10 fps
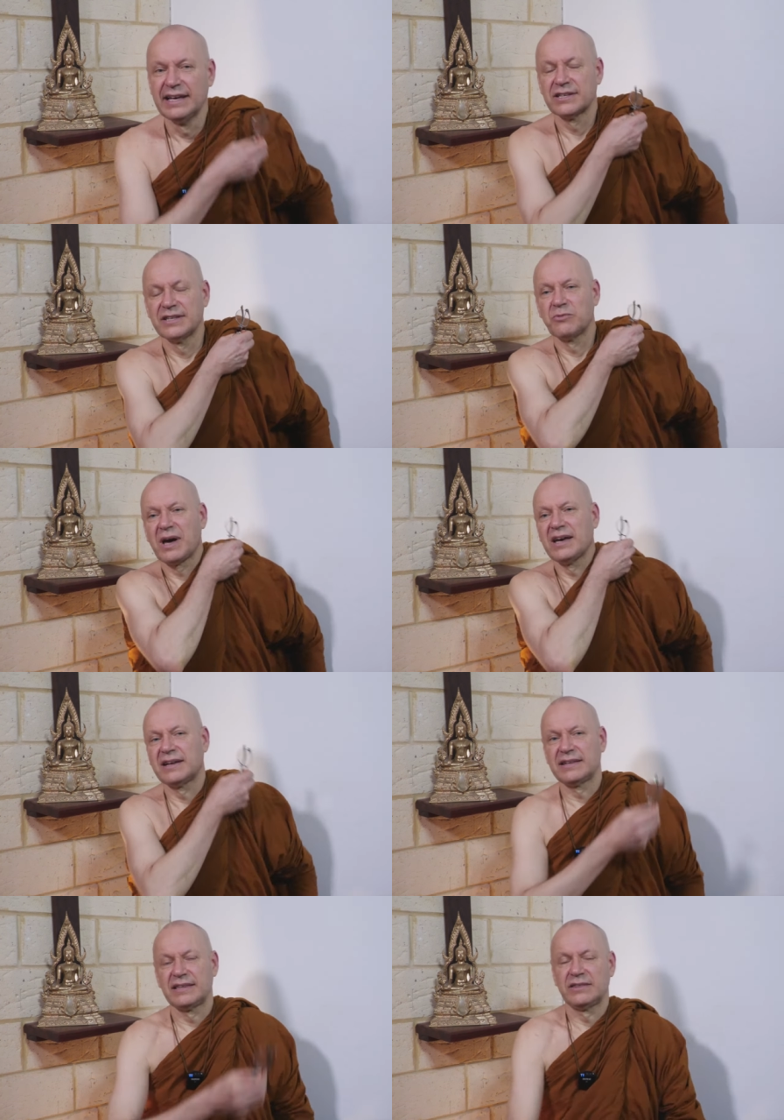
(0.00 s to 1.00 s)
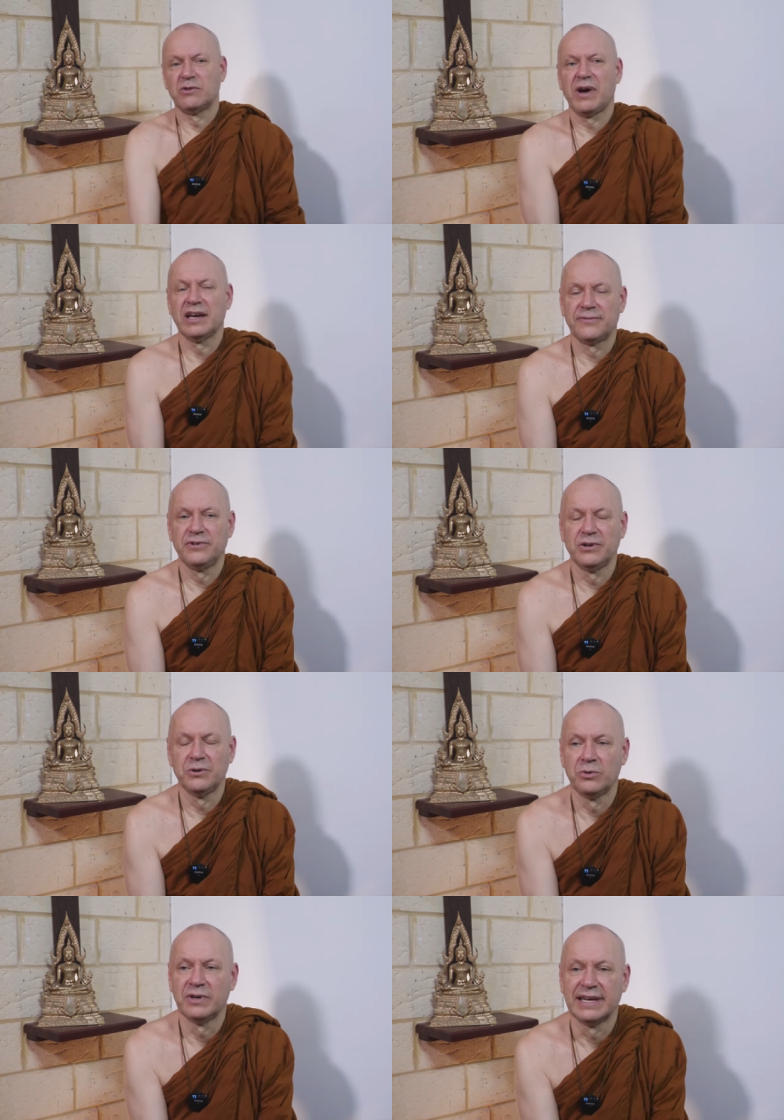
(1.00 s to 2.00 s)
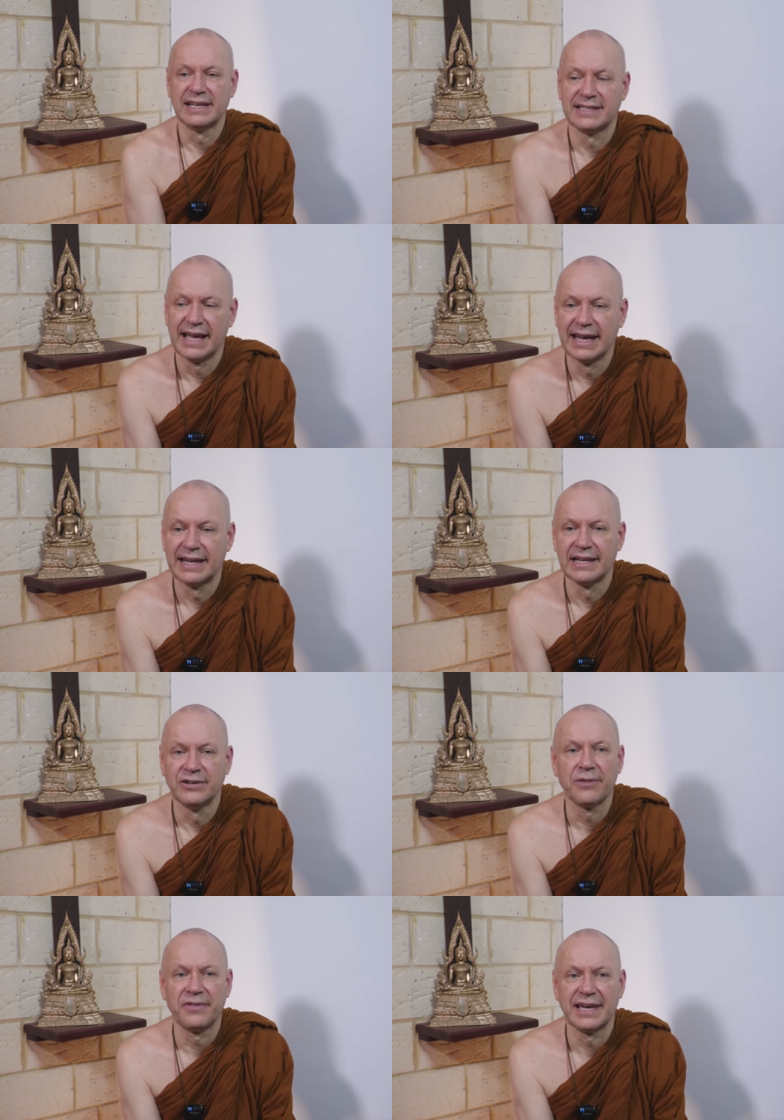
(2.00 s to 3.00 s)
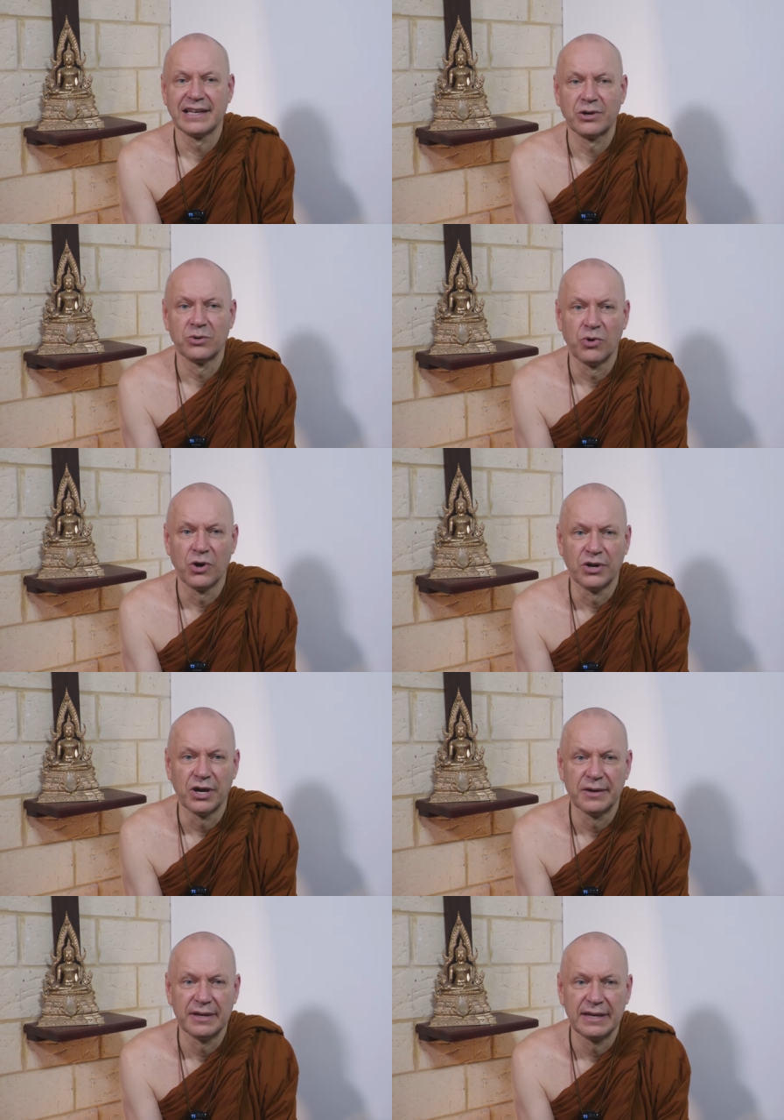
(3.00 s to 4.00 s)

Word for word: So the right, the right view is that nothing has gone wrong. Uh,